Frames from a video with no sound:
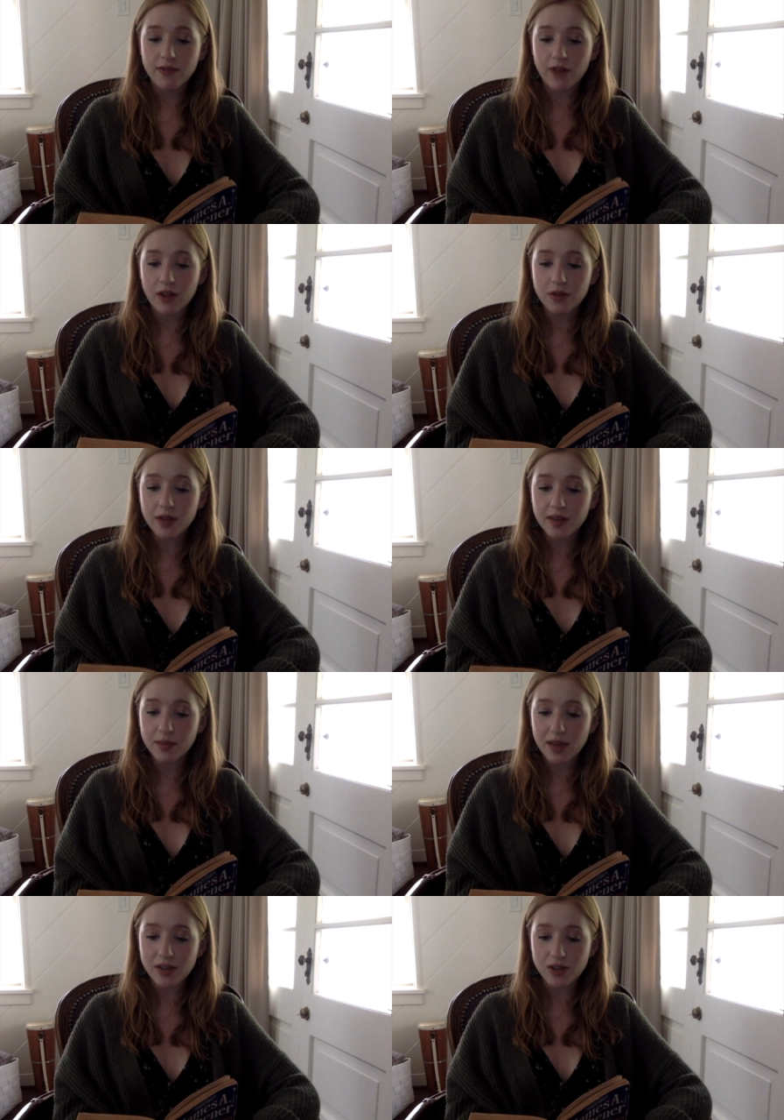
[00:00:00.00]
followed his
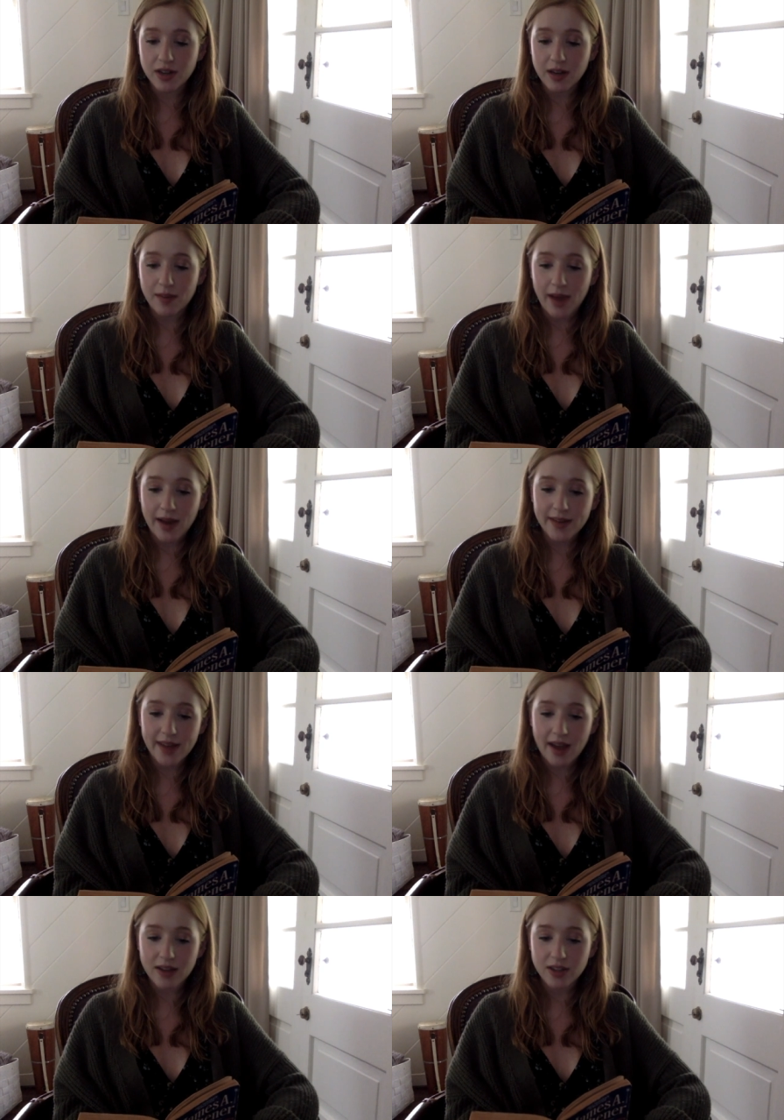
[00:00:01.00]
major in a mad
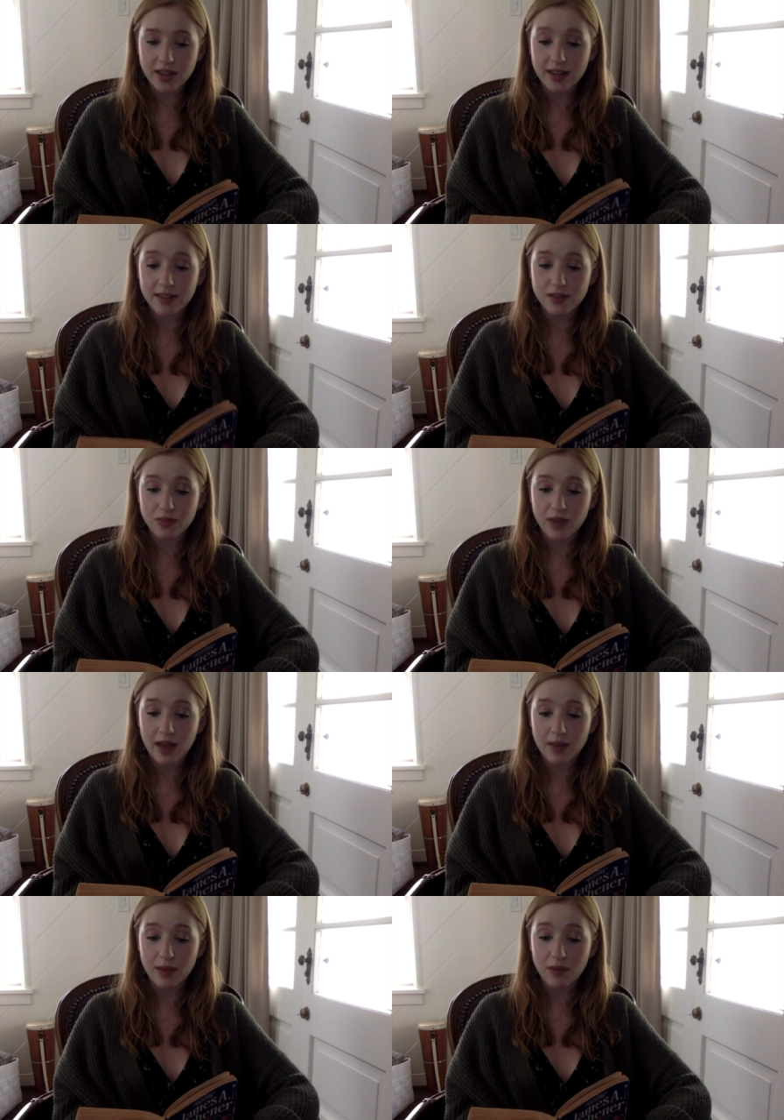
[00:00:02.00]
dash against
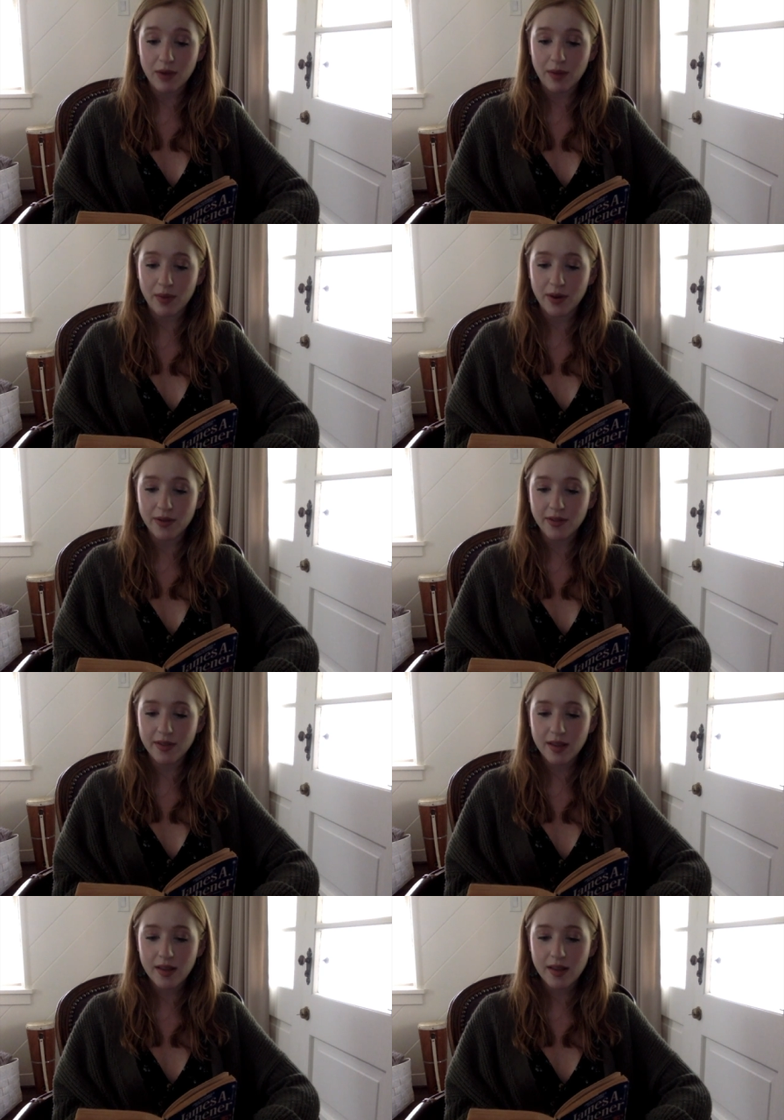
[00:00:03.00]
enemy ramparts.